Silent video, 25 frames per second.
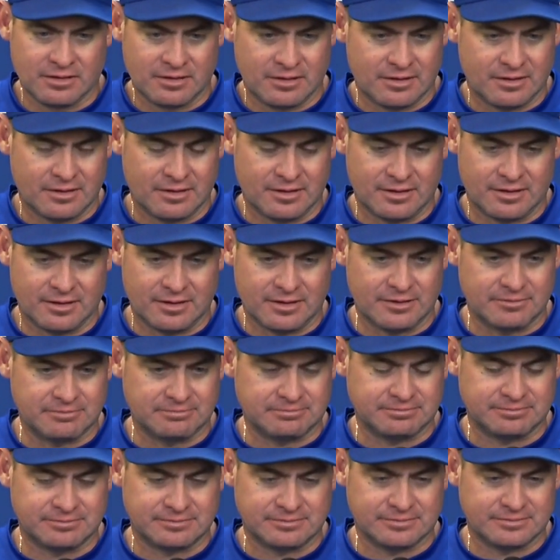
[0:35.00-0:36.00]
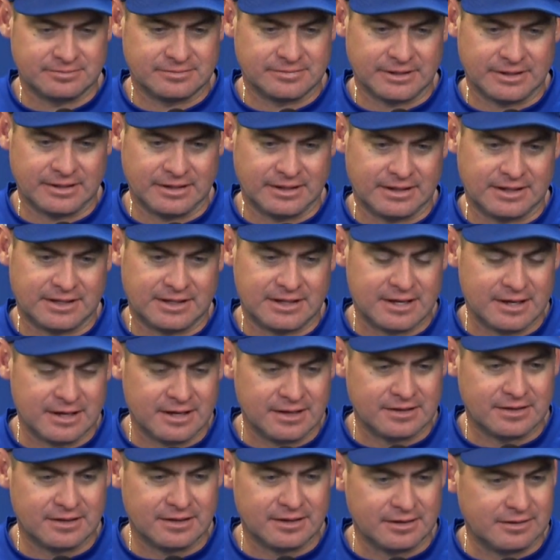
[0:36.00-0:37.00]
um, a
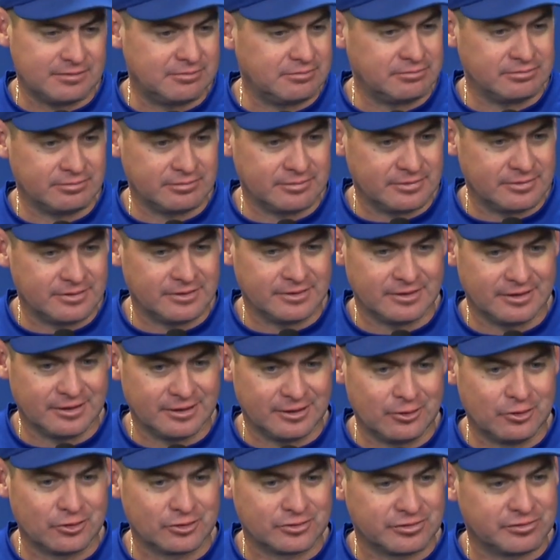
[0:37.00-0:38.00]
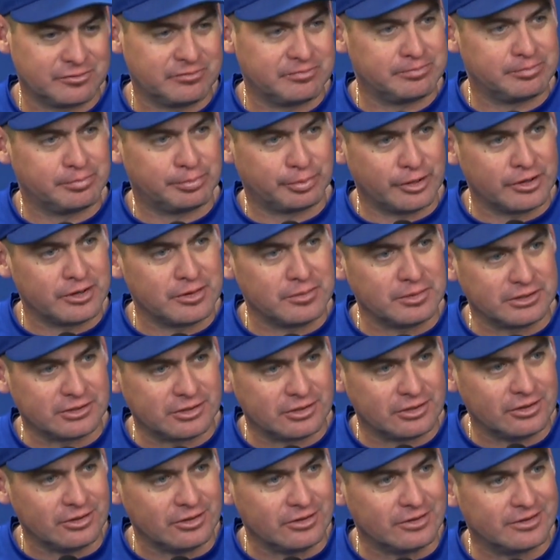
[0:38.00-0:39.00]
kid that looks pretty
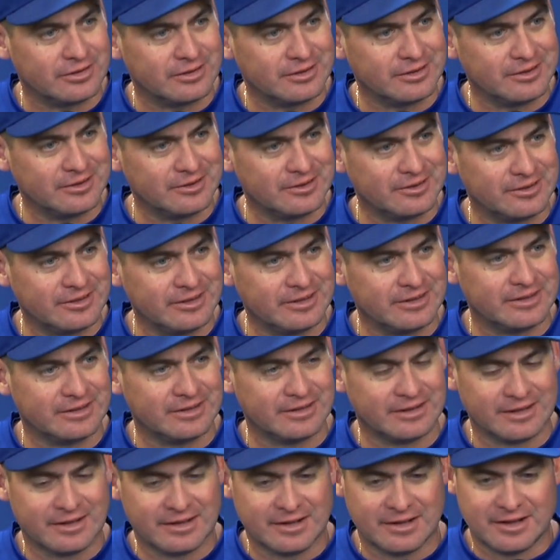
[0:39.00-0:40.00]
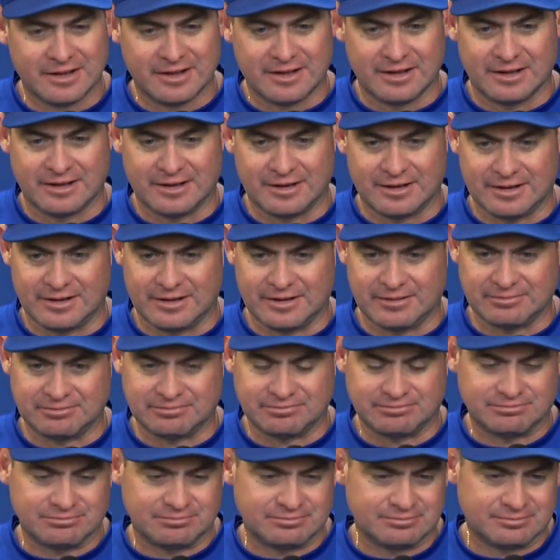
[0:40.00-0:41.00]
mature, you know, and, uh,
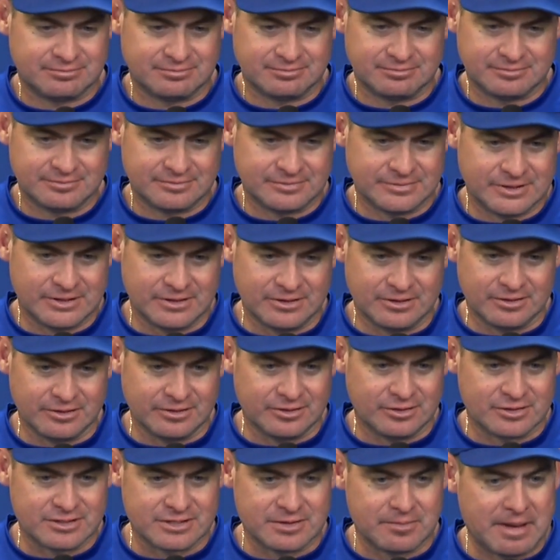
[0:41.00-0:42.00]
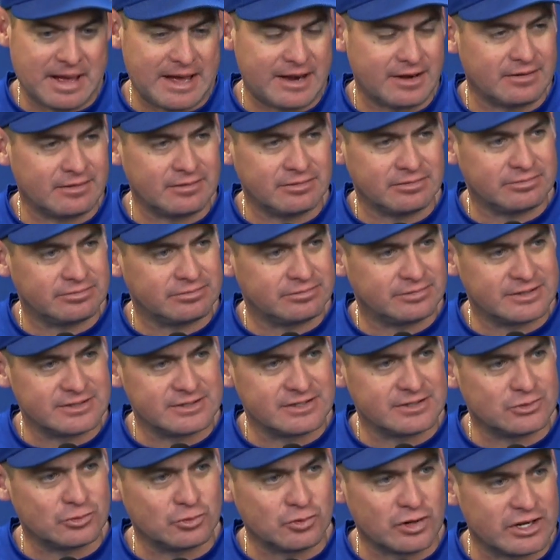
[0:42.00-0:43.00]
you know, it doesn't matter the
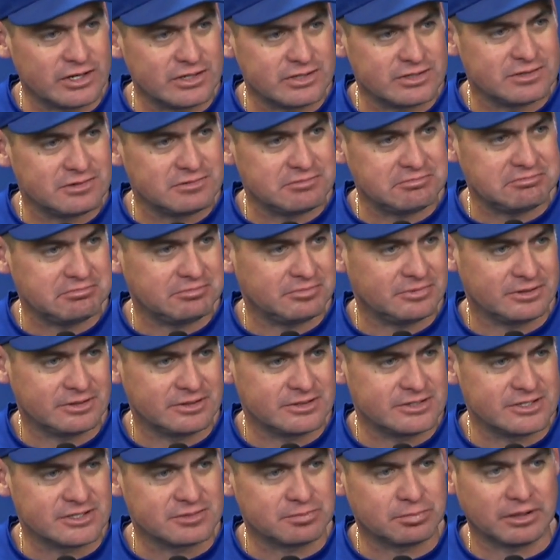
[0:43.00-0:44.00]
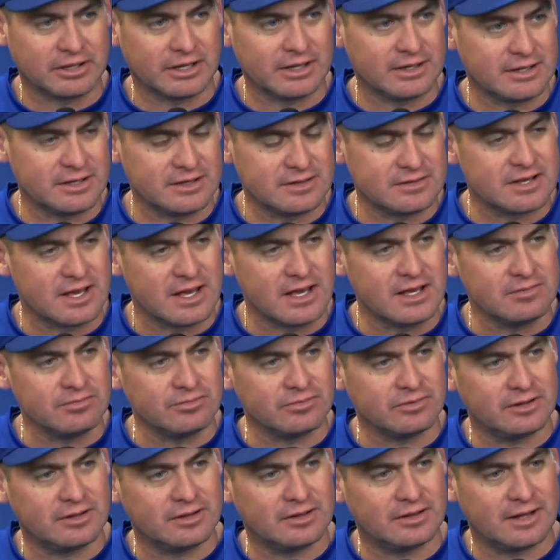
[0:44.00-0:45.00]
situation. He's just playing his game,
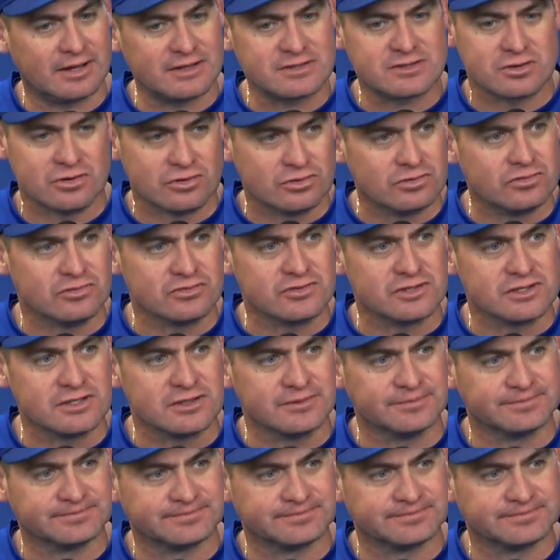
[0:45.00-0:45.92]
and that's good to see.